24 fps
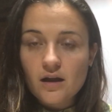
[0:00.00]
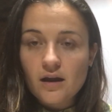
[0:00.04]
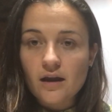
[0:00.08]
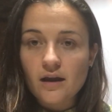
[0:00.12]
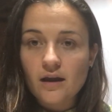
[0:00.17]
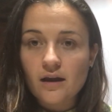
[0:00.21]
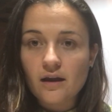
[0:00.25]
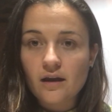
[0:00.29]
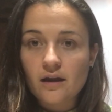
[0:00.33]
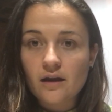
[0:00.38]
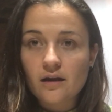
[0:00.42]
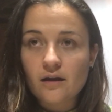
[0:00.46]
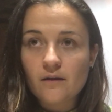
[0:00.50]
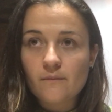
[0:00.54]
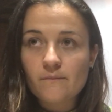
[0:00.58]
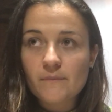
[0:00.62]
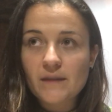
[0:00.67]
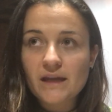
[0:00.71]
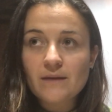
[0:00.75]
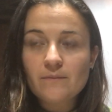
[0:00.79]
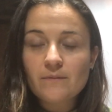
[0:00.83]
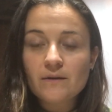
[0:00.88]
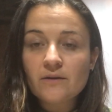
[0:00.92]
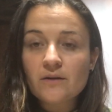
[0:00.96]

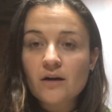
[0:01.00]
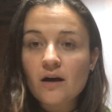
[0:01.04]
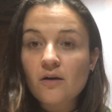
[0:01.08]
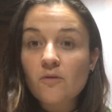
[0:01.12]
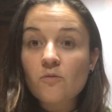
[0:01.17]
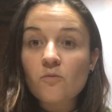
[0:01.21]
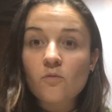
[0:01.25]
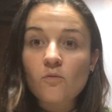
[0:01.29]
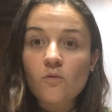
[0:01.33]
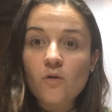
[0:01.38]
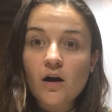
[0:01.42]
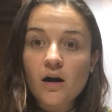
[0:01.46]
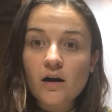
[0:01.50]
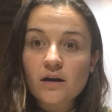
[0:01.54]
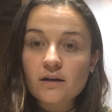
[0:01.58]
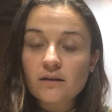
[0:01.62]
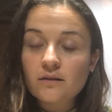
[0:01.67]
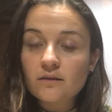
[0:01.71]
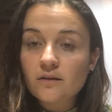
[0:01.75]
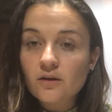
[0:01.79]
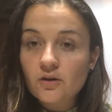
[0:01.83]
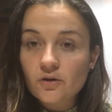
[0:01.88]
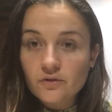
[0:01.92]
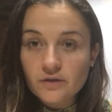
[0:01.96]
Maybe not walk
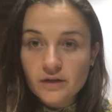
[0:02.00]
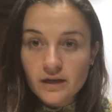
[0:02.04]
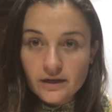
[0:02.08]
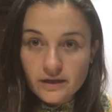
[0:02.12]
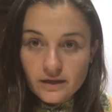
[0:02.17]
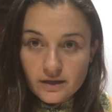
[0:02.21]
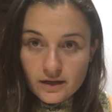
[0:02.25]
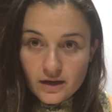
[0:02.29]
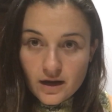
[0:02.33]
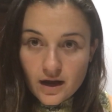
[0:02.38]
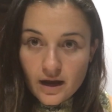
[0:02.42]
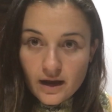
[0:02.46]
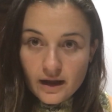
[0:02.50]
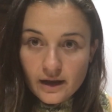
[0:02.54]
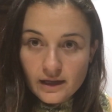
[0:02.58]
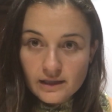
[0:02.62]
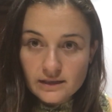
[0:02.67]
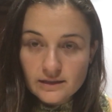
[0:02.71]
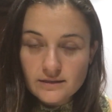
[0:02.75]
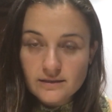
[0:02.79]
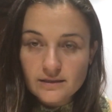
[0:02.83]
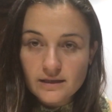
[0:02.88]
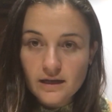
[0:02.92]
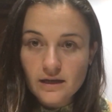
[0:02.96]
alone at
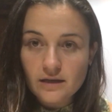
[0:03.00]
night.